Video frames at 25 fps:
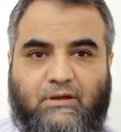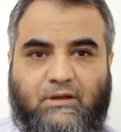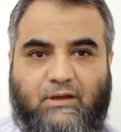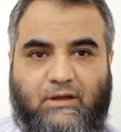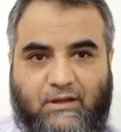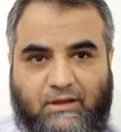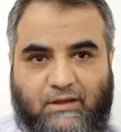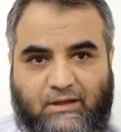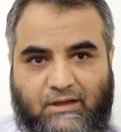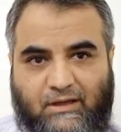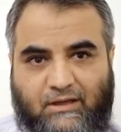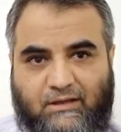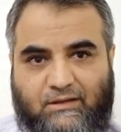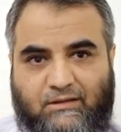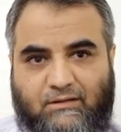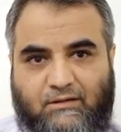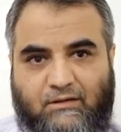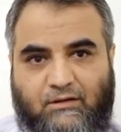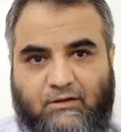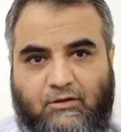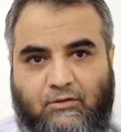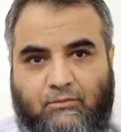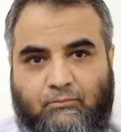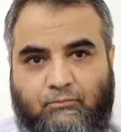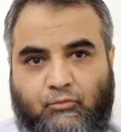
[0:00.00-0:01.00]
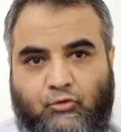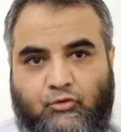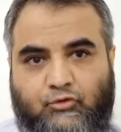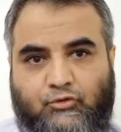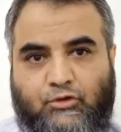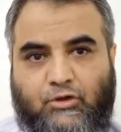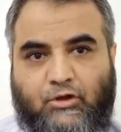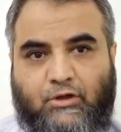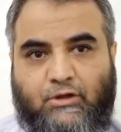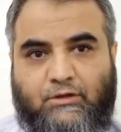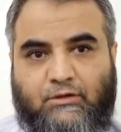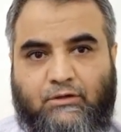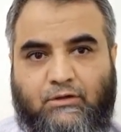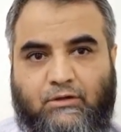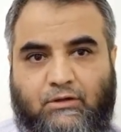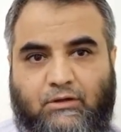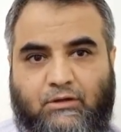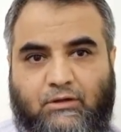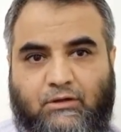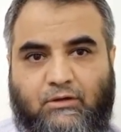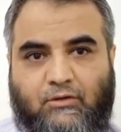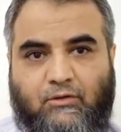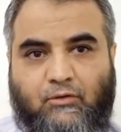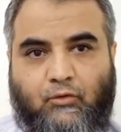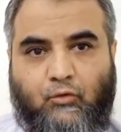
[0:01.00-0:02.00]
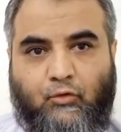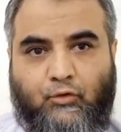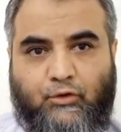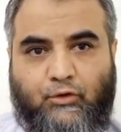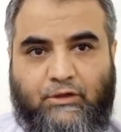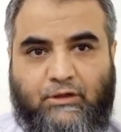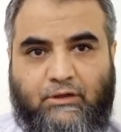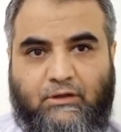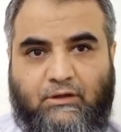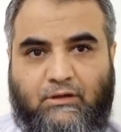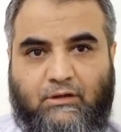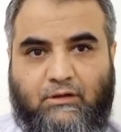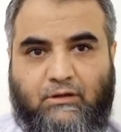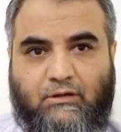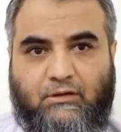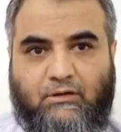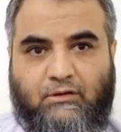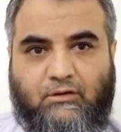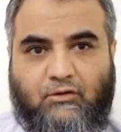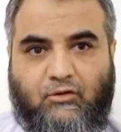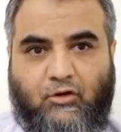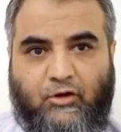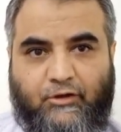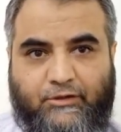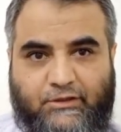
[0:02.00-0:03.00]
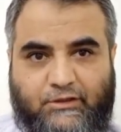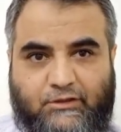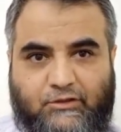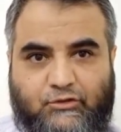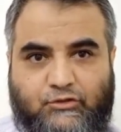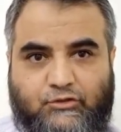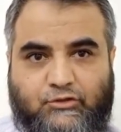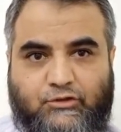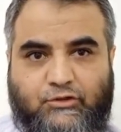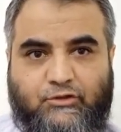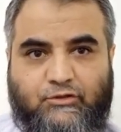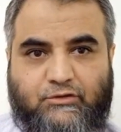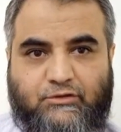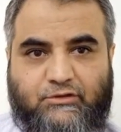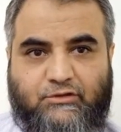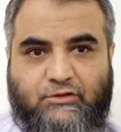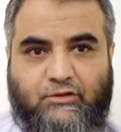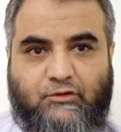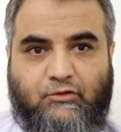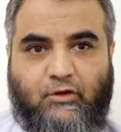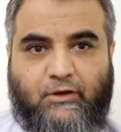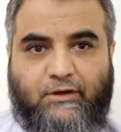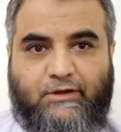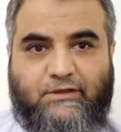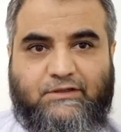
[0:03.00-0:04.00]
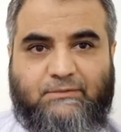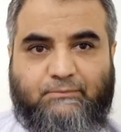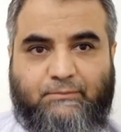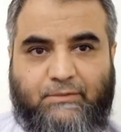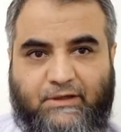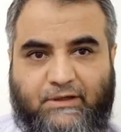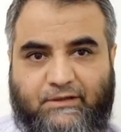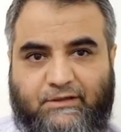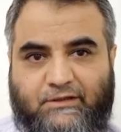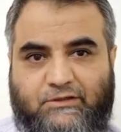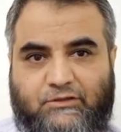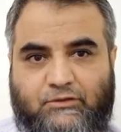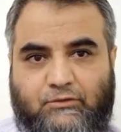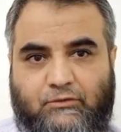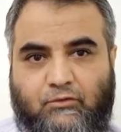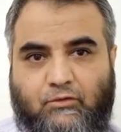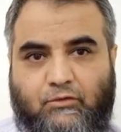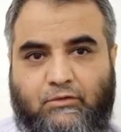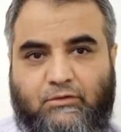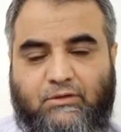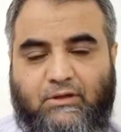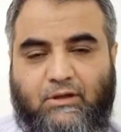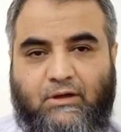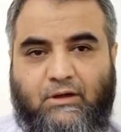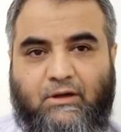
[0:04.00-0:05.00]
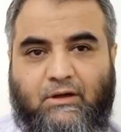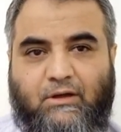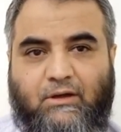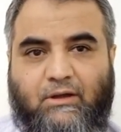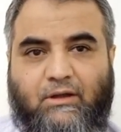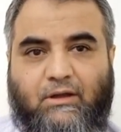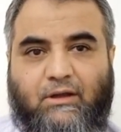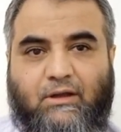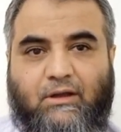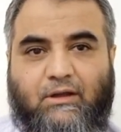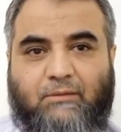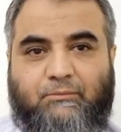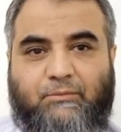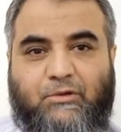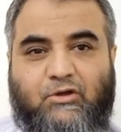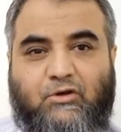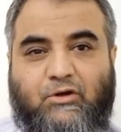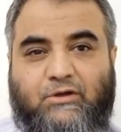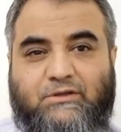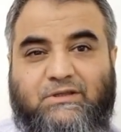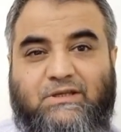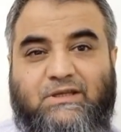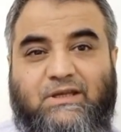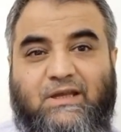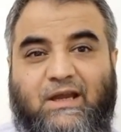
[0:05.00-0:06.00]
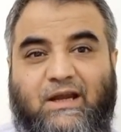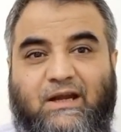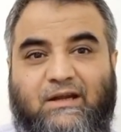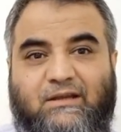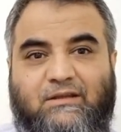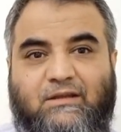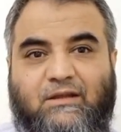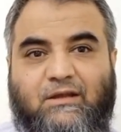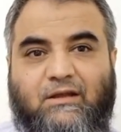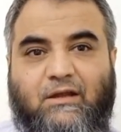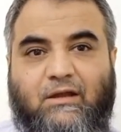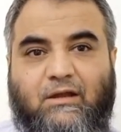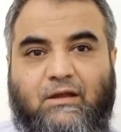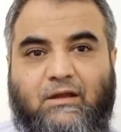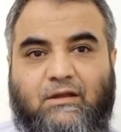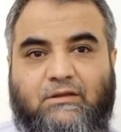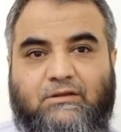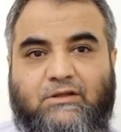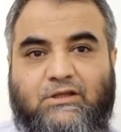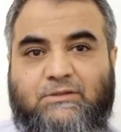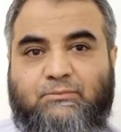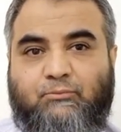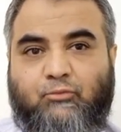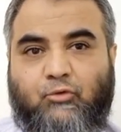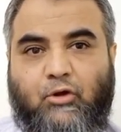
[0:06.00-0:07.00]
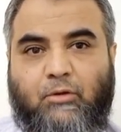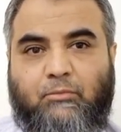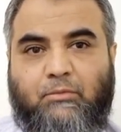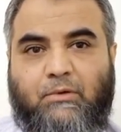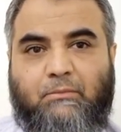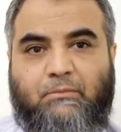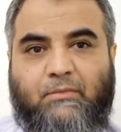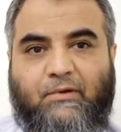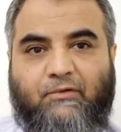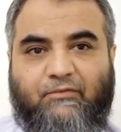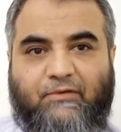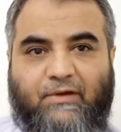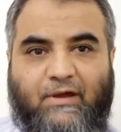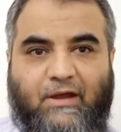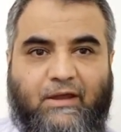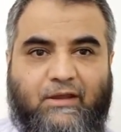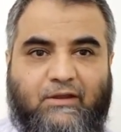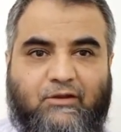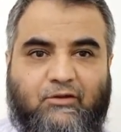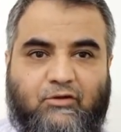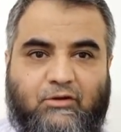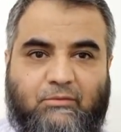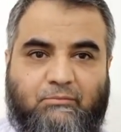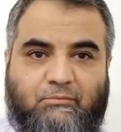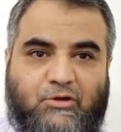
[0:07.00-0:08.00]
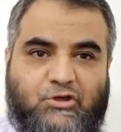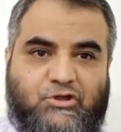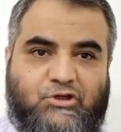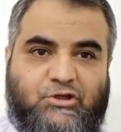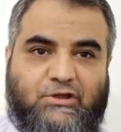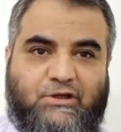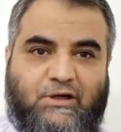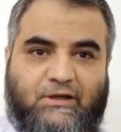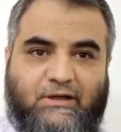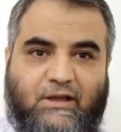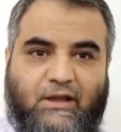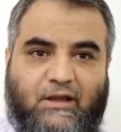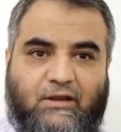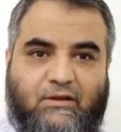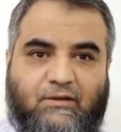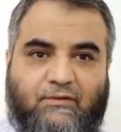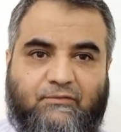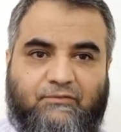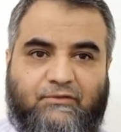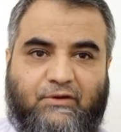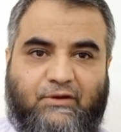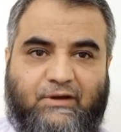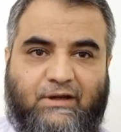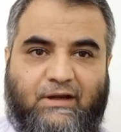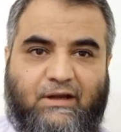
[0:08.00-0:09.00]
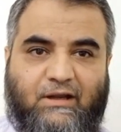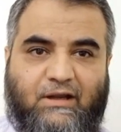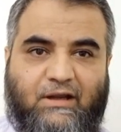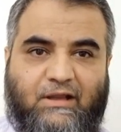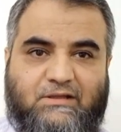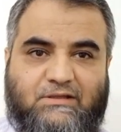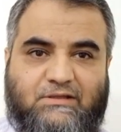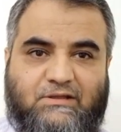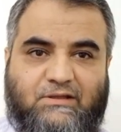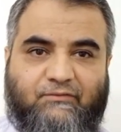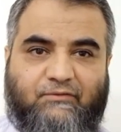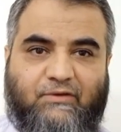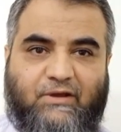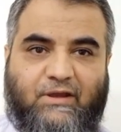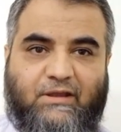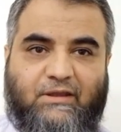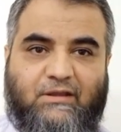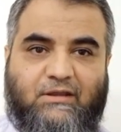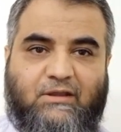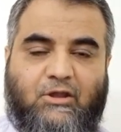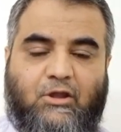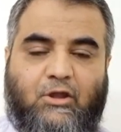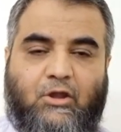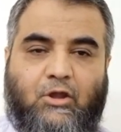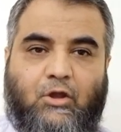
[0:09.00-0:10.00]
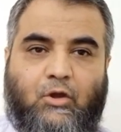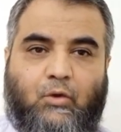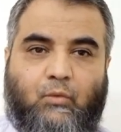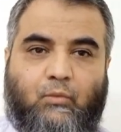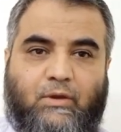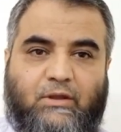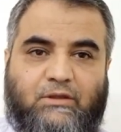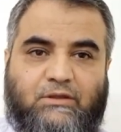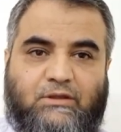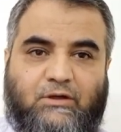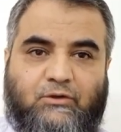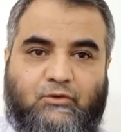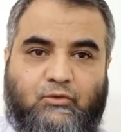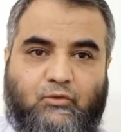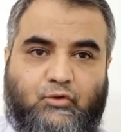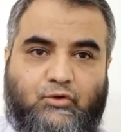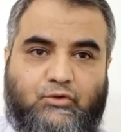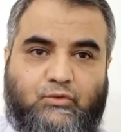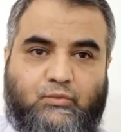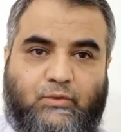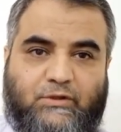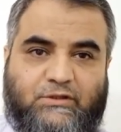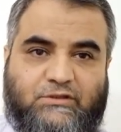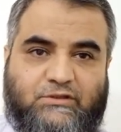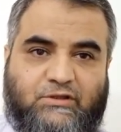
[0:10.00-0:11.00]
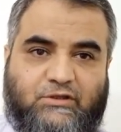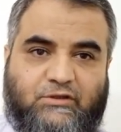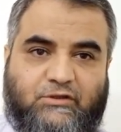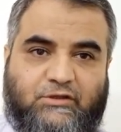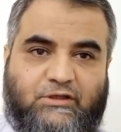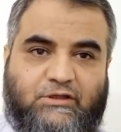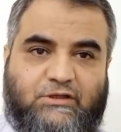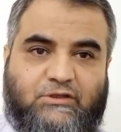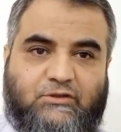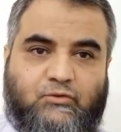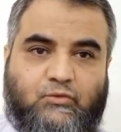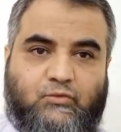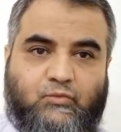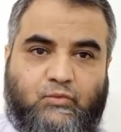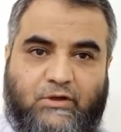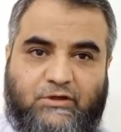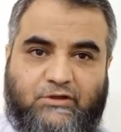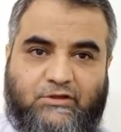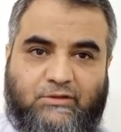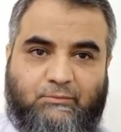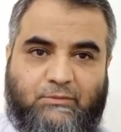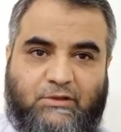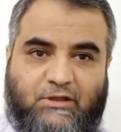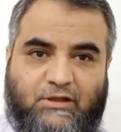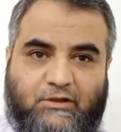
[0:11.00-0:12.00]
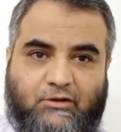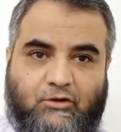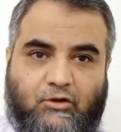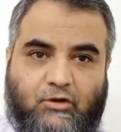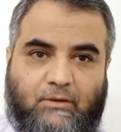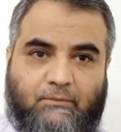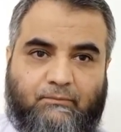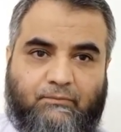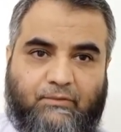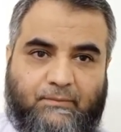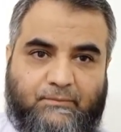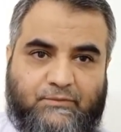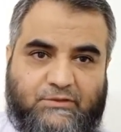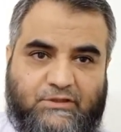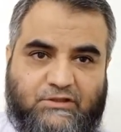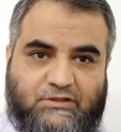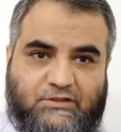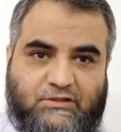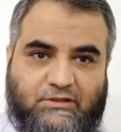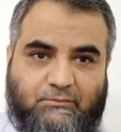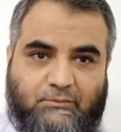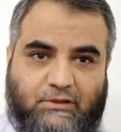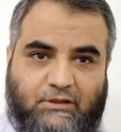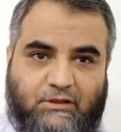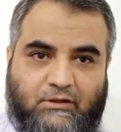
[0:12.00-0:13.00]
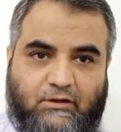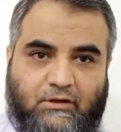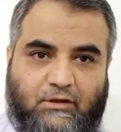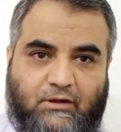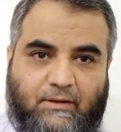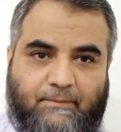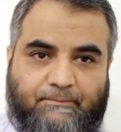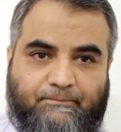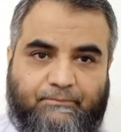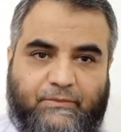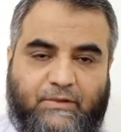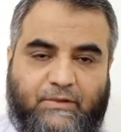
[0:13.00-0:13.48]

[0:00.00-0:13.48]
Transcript: again put on oral corticosteroids, prednisolone, because he had this problem of eye, remission attack of the redness of eye, when the dose was decreased to 20 milligram from 60 milligram.